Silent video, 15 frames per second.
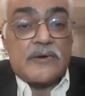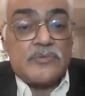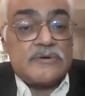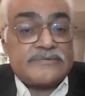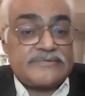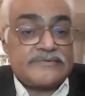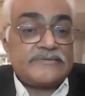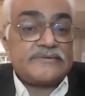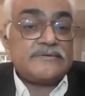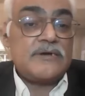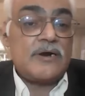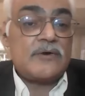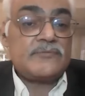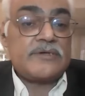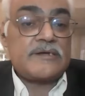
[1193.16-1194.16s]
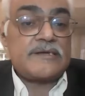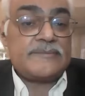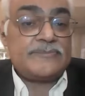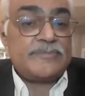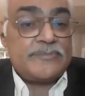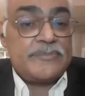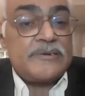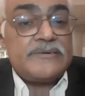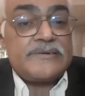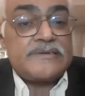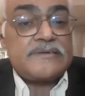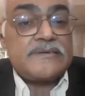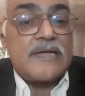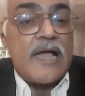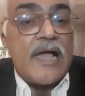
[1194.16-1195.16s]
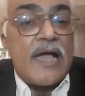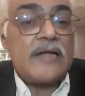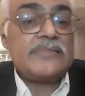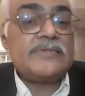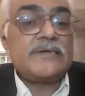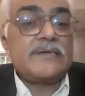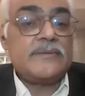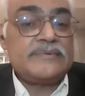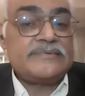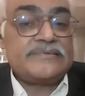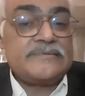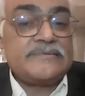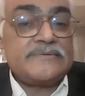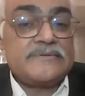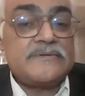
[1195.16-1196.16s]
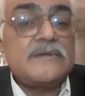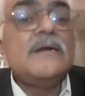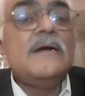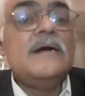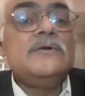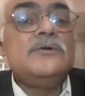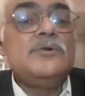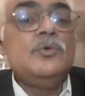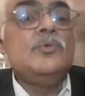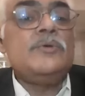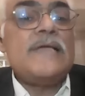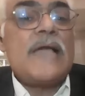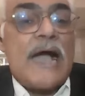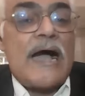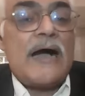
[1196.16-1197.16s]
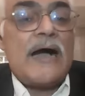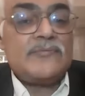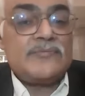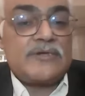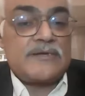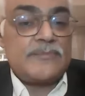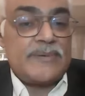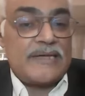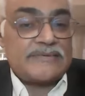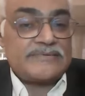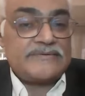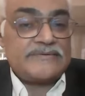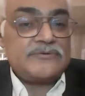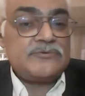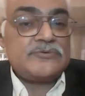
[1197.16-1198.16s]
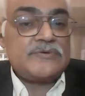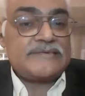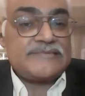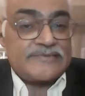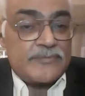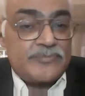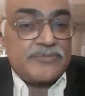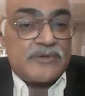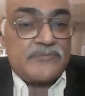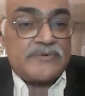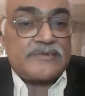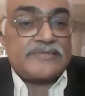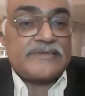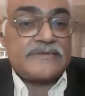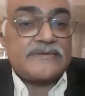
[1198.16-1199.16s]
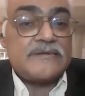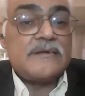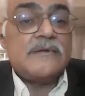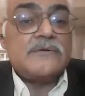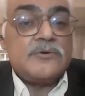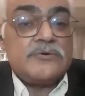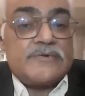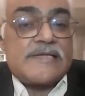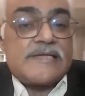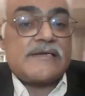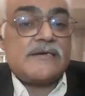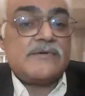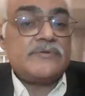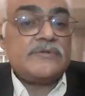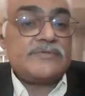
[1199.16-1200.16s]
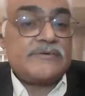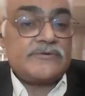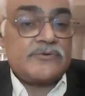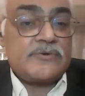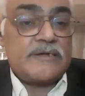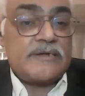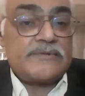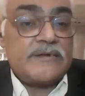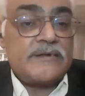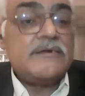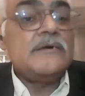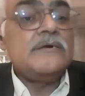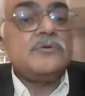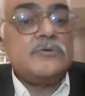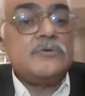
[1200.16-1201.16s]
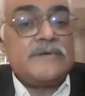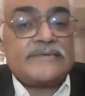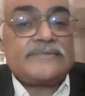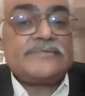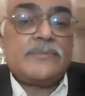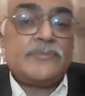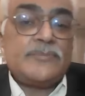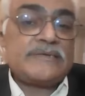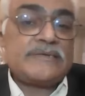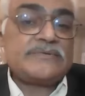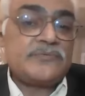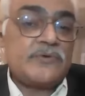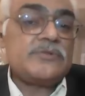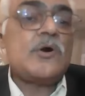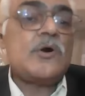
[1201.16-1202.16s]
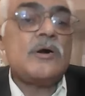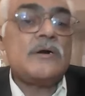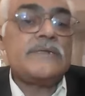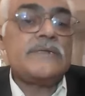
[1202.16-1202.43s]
diversity of the capability and the capacity. Do we have the capacity to accept everything, to take everything together, to get the best for the